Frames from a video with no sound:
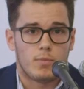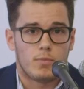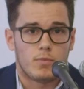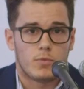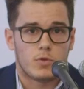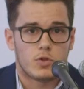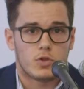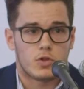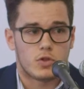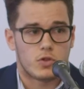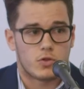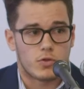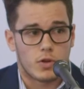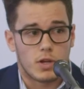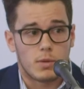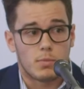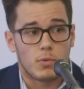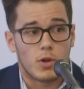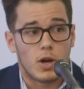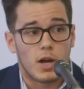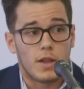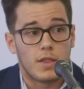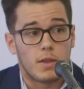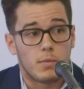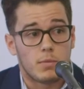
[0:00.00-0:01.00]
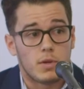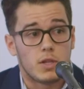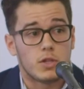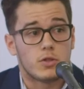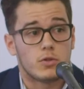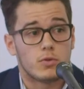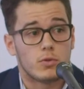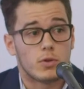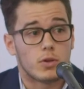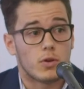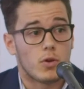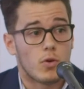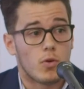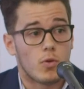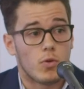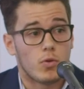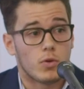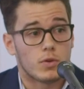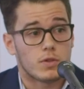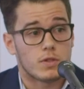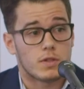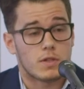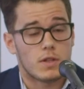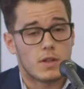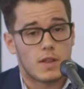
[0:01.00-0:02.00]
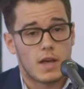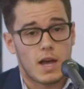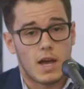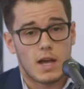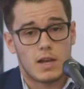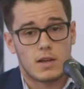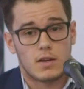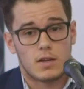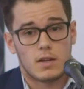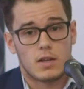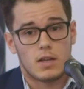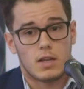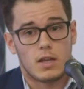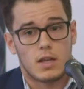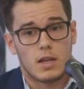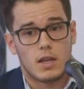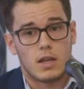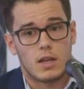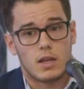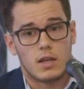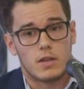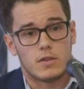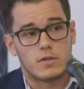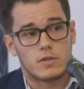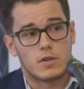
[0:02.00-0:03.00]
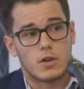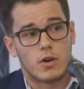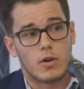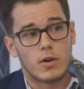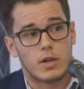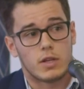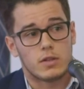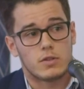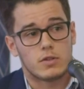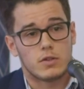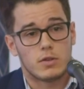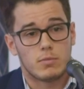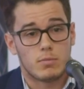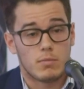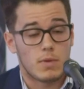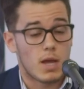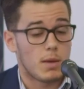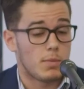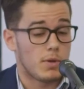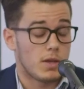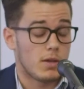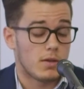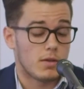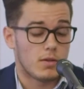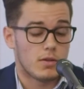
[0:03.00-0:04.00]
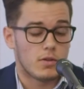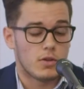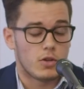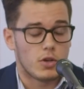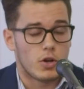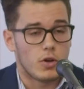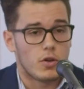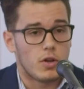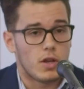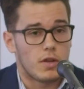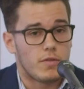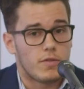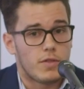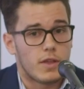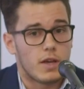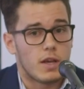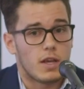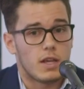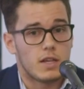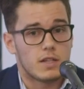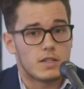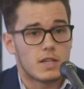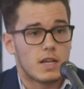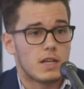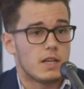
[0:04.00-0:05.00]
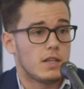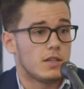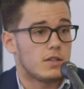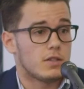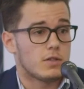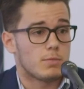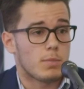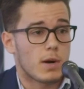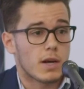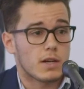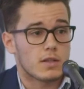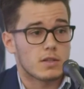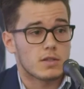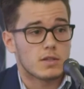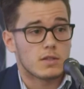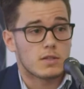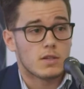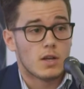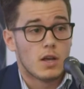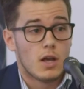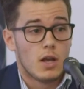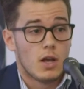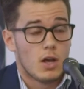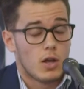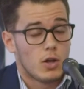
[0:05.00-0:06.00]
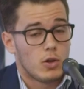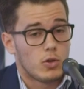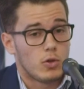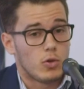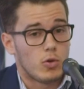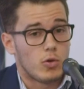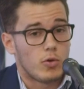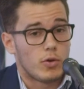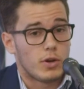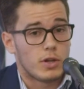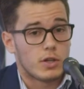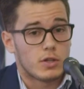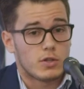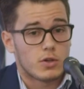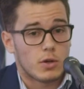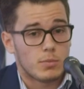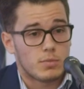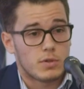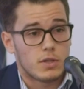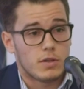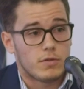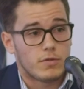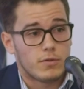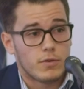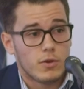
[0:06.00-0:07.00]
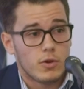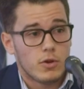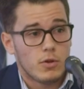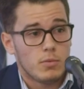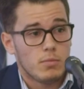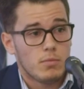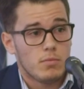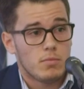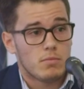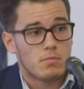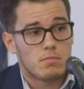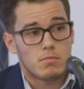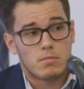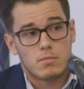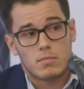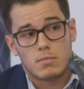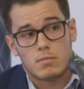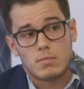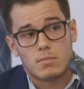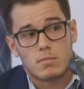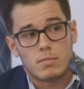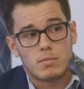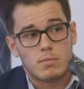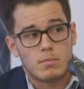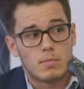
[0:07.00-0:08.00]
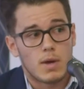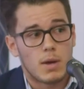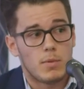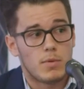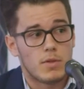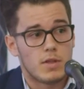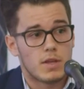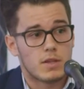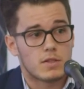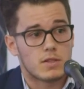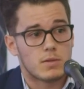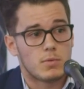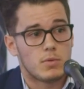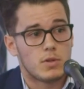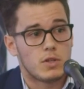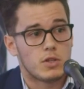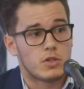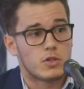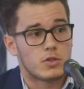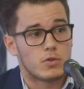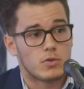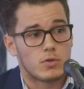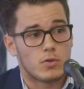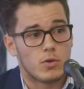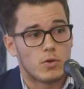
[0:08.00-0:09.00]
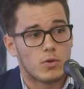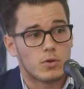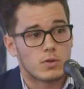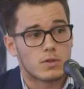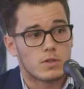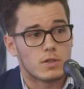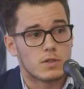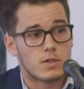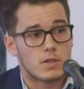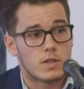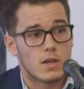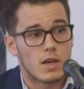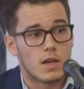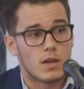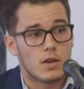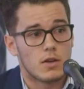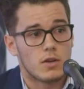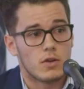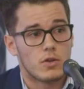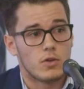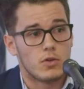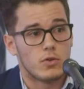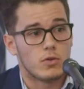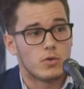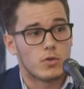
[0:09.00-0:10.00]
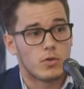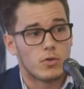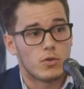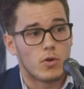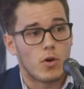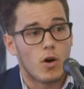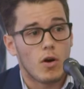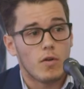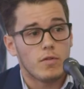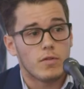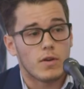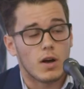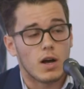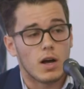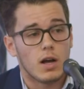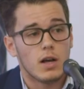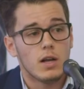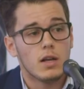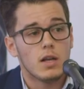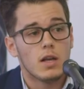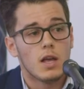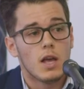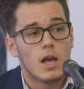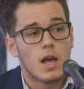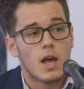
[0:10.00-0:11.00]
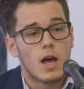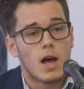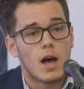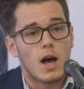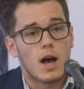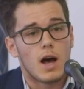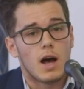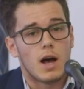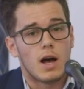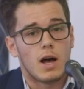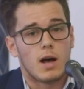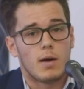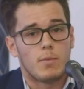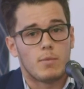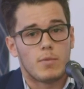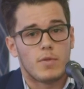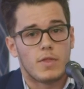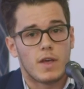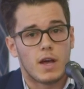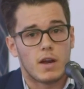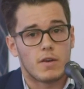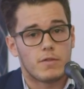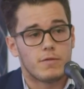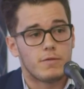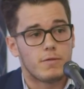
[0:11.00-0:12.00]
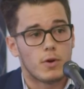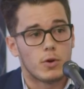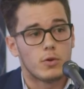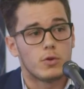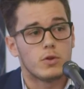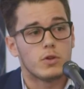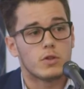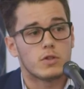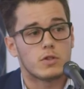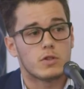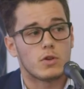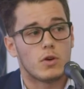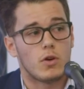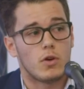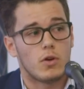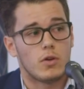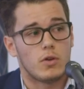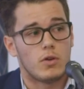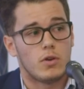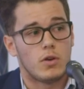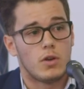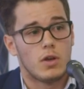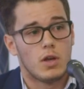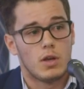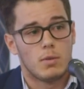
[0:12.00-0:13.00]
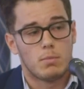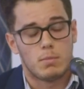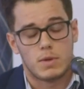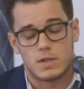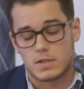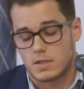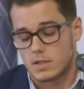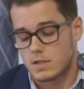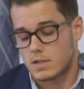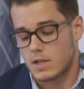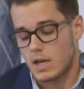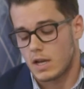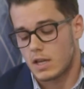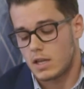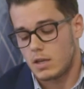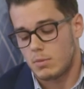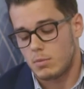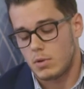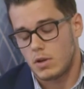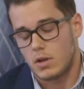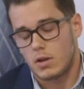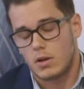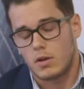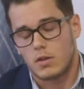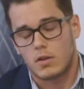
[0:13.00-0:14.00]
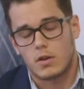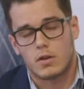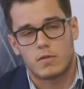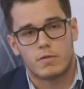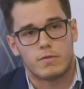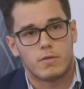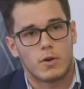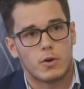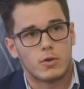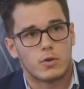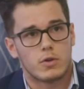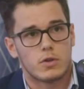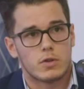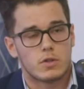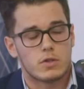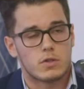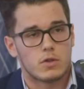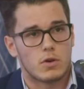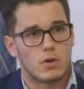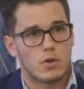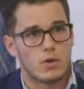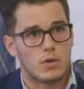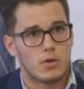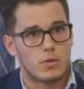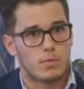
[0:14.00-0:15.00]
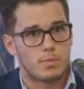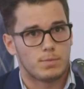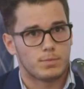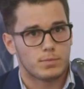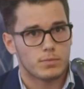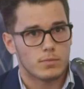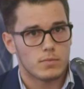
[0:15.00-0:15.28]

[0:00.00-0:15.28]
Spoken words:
streamline them into a course that is going to maybe, if they're intending to practice law in a top tier firm, maybe there's some additional courses that you could offer that are focused on business acumen, that are focused on